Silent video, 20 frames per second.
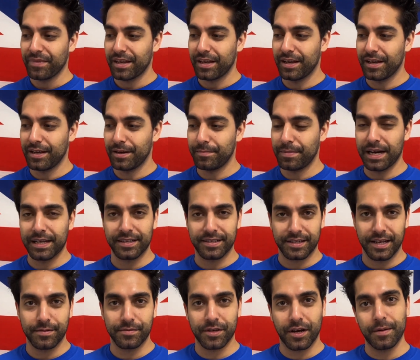But at the
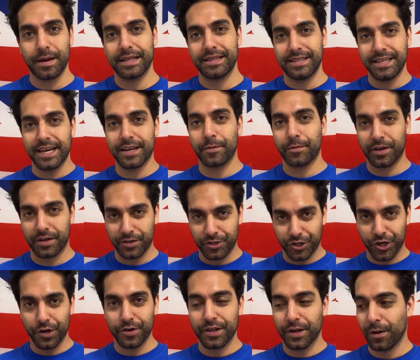same time, at the end, I'm going to
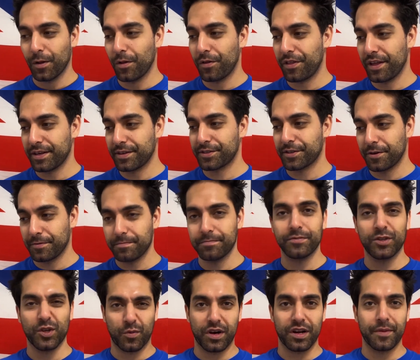show you the whole thing, so don't worry